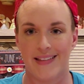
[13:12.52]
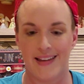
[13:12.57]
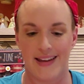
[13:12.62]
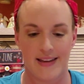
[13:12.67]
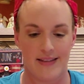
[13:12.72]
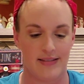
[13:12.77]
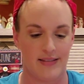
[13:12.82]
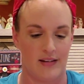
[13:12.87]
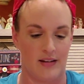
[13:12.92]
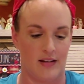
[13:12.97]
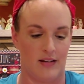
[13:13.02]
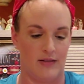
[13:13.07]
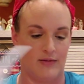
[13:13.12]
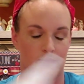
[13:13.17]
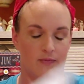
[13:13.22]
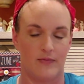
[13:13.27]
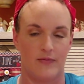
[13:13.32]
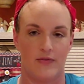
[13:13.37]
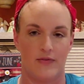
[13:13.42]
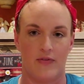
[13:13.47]
like the
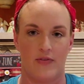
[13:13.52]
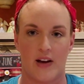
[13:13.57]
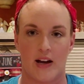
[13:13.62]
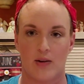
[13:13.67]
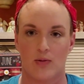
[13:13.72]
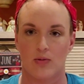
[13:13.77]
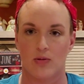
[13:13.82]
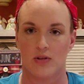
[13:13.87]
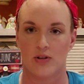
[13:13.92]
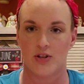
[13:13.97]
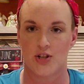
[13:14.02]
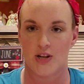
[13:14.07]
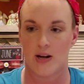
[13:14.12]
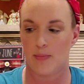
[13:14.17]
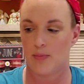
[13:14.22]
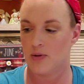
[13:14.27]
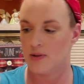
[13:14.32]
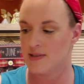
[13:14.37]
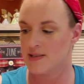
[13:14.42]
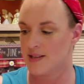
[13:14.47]
Fat Quarter
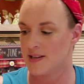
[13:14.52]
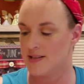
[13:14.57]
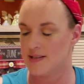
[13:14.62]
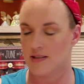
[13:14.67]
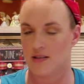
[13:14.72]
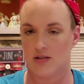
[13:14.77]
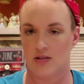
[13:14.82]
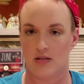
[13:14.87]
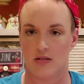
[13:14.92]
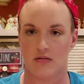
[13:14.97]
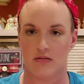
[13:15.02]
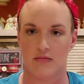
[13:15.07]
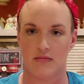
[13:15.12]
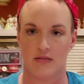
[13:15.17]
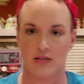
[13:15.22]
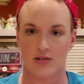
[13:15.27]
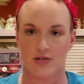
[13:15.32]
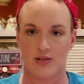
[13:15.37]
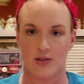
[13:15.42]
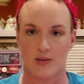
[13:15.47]
Shop ones because
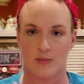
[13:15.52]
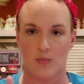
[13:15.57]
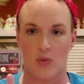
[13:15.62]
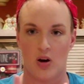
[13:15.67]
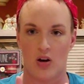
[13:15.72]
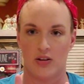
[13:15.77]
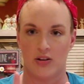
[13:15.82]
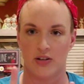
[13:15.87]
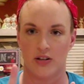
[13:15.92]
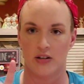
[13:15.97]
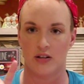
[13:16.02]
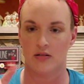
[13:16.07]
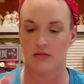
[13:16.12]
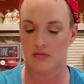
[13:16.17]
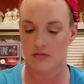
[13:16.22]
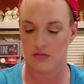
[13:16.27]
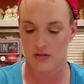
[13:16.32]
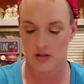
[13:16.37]
they're smaller,